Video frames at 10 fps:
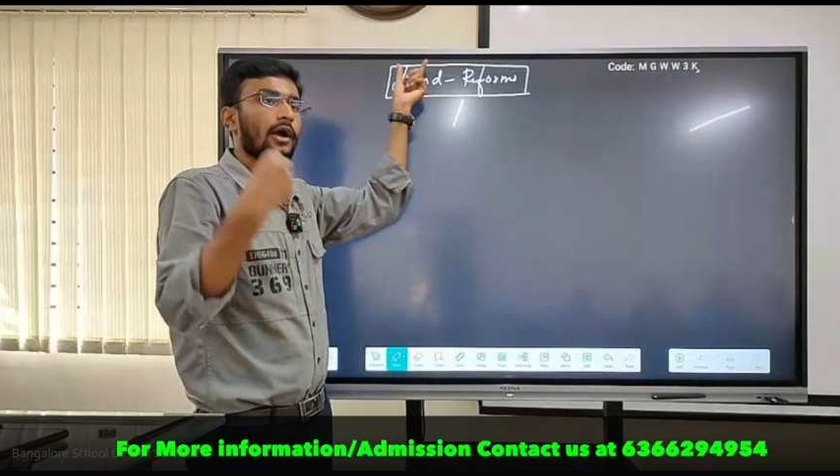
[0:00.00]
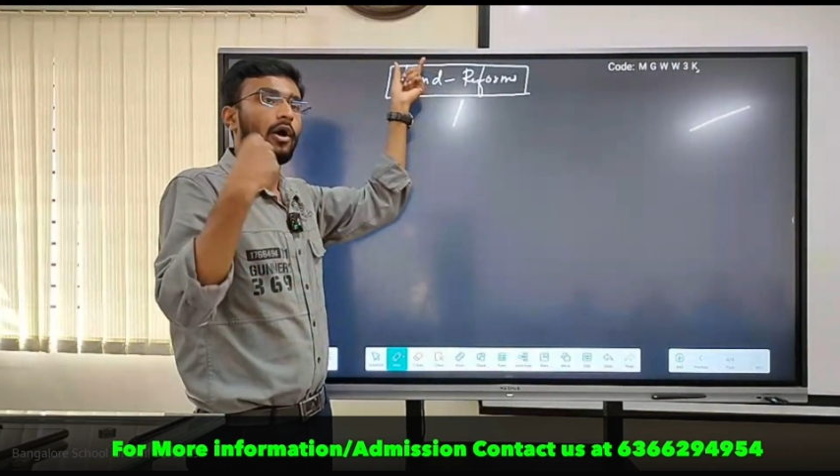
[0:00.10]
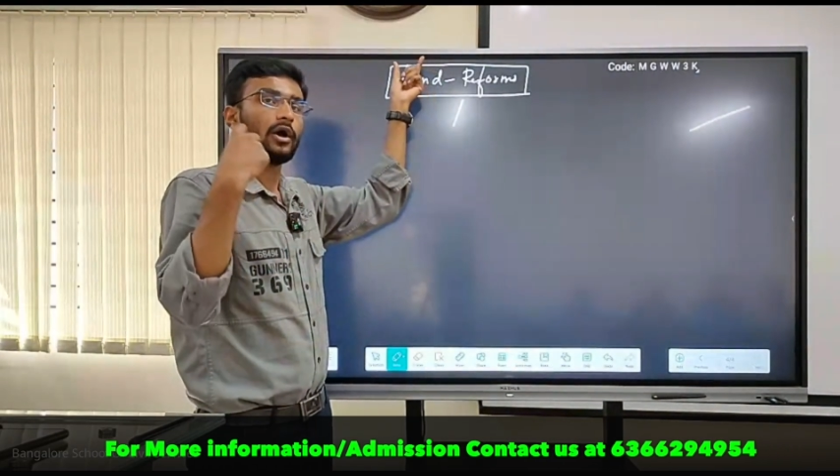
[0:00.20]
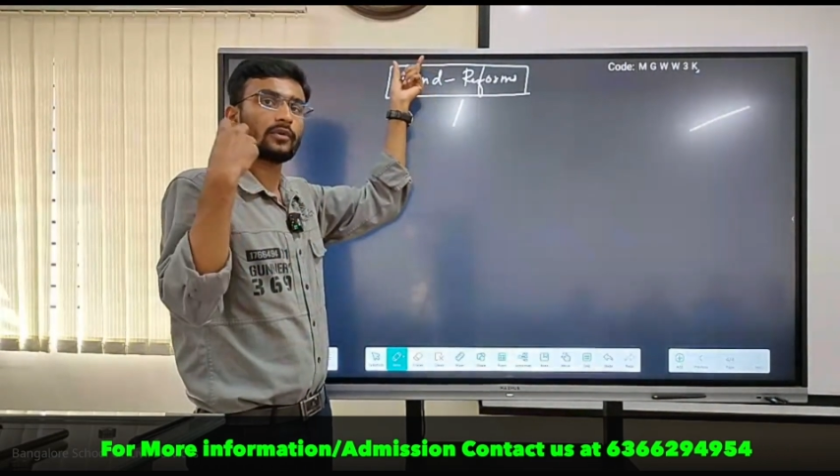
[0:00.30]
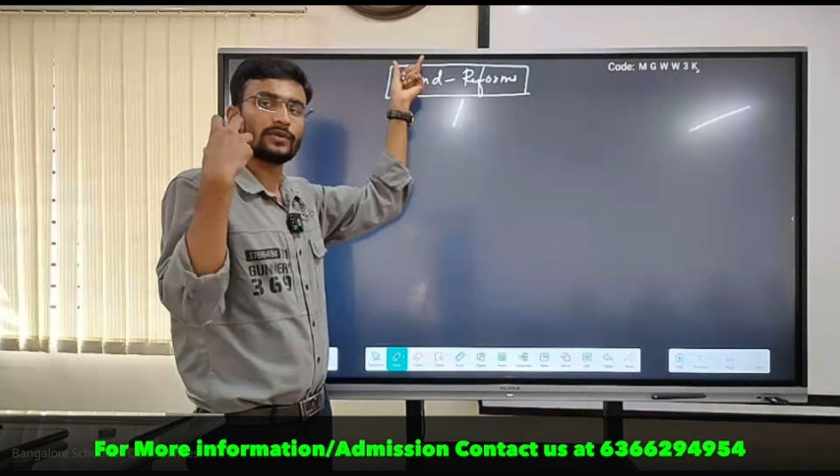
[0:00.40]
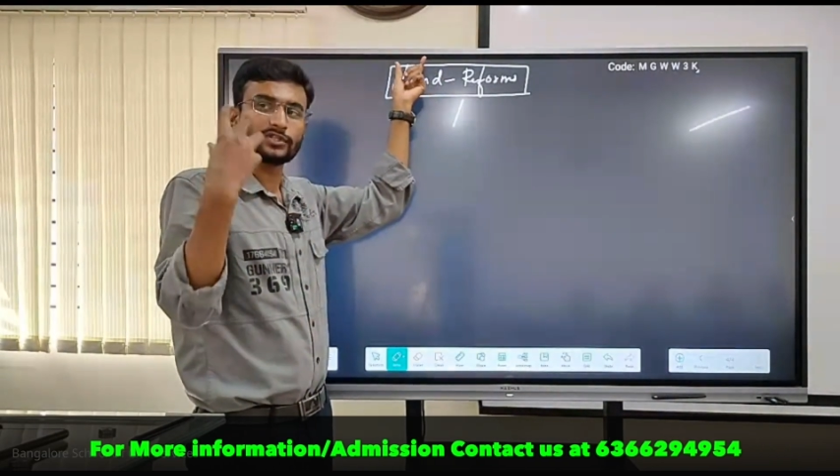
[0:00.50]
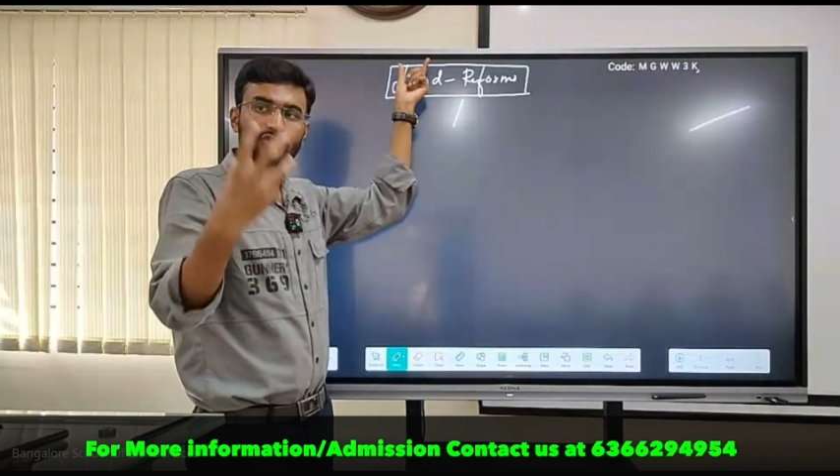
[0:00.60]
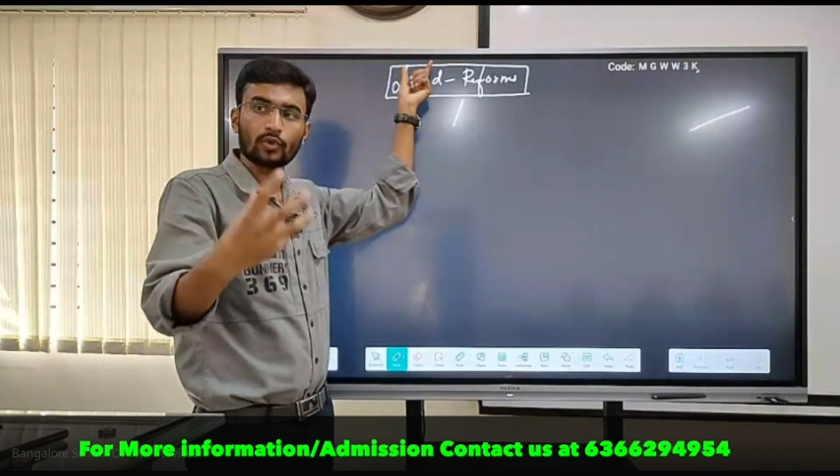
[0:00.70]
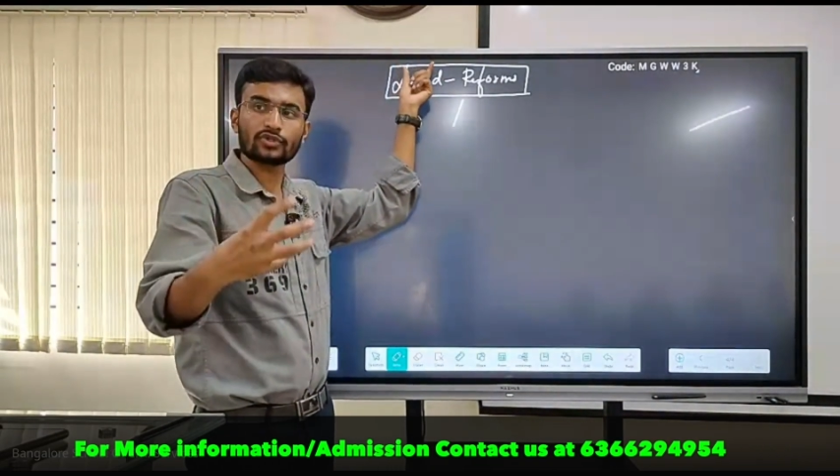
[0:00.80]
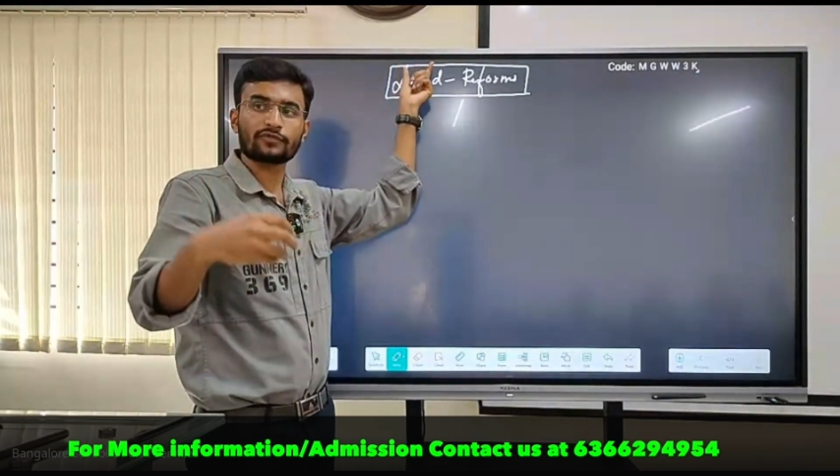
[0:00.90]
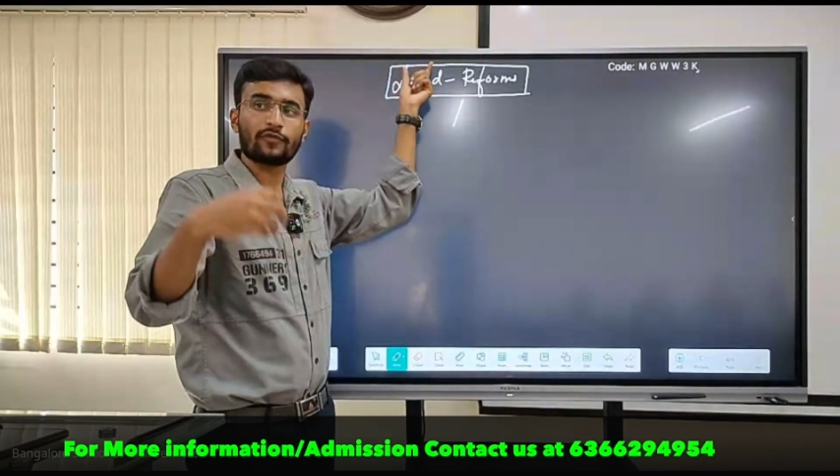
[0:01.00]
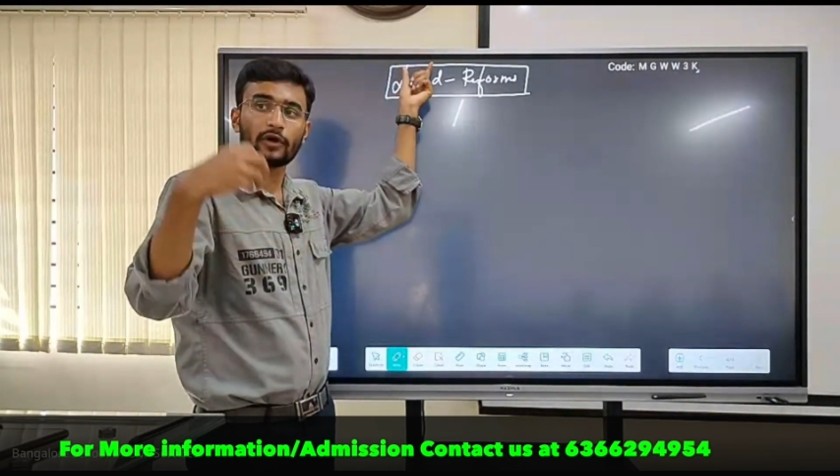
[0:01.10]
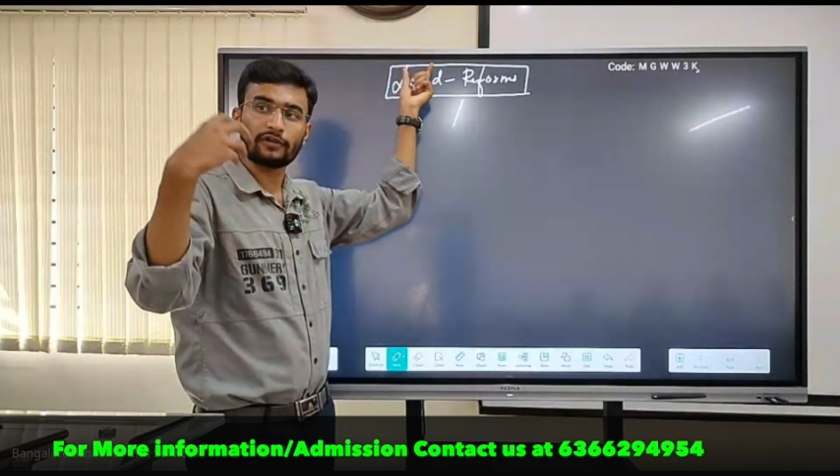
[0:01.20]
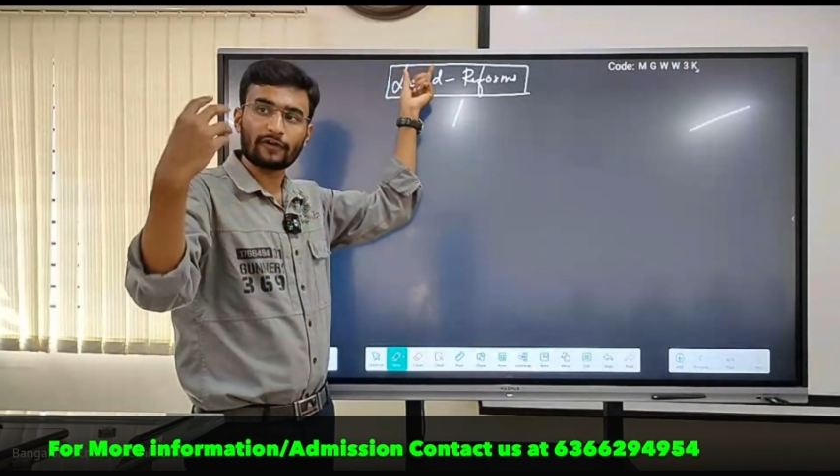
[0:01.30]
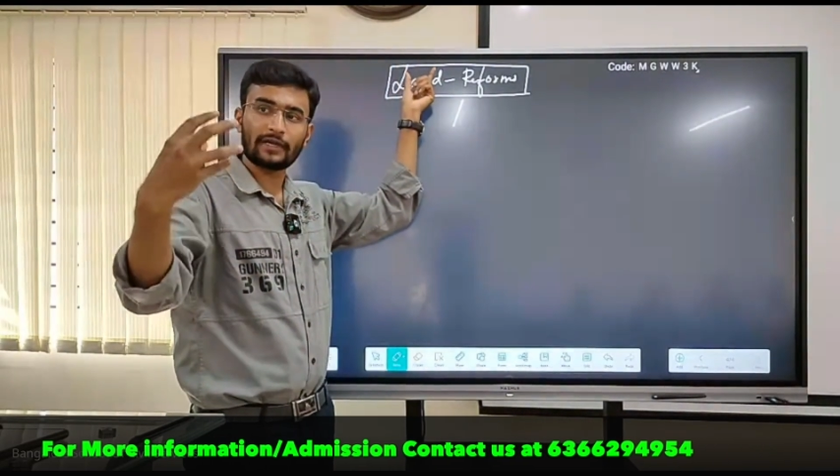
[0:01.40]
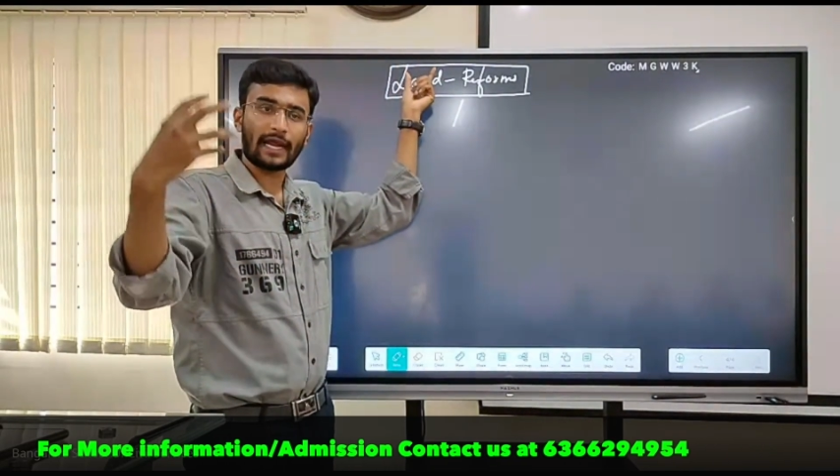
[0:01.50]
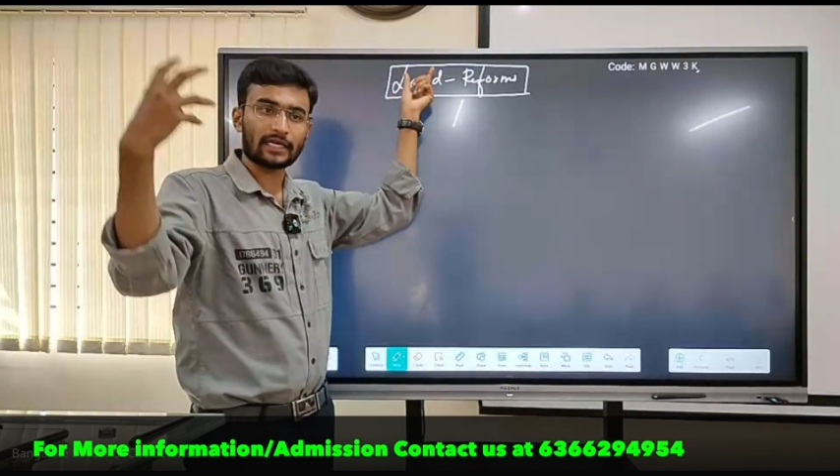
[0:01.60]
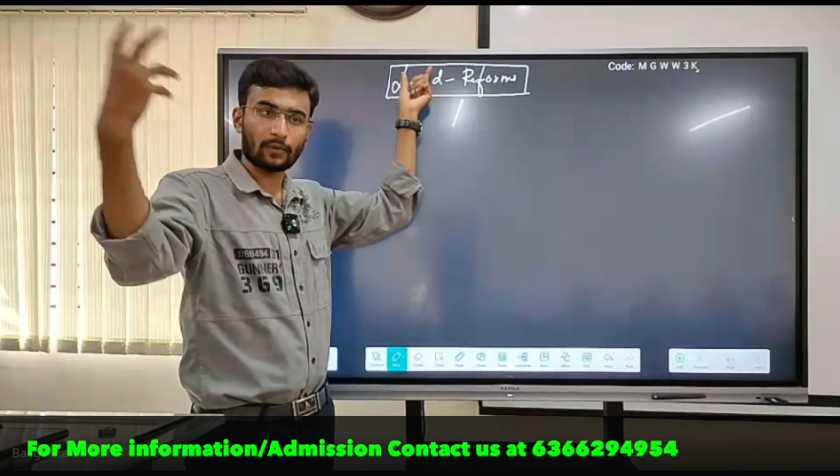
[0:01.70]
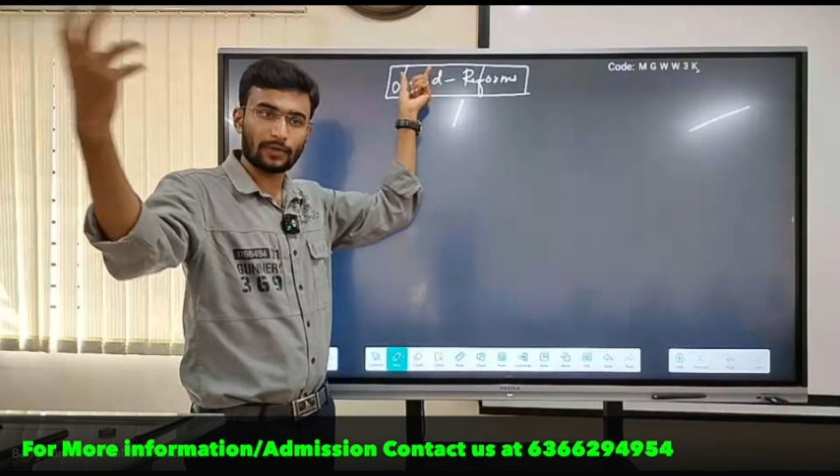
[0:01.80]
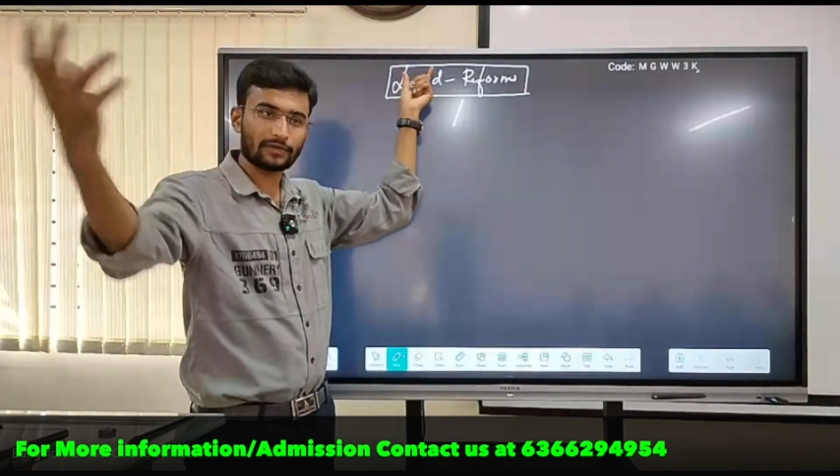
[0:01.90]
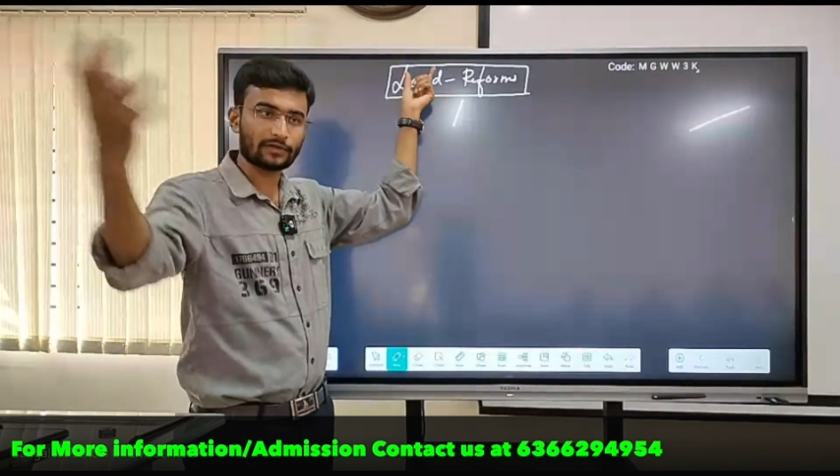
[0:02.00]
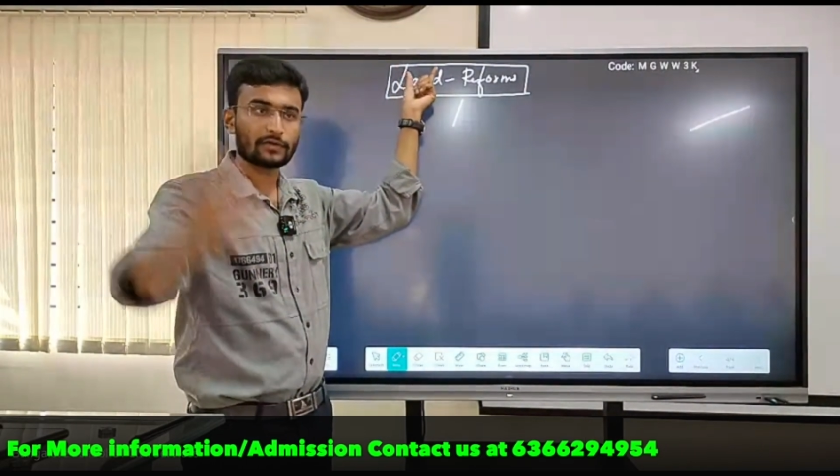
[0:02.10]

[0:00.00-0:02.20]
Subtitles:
or which is used for different activities.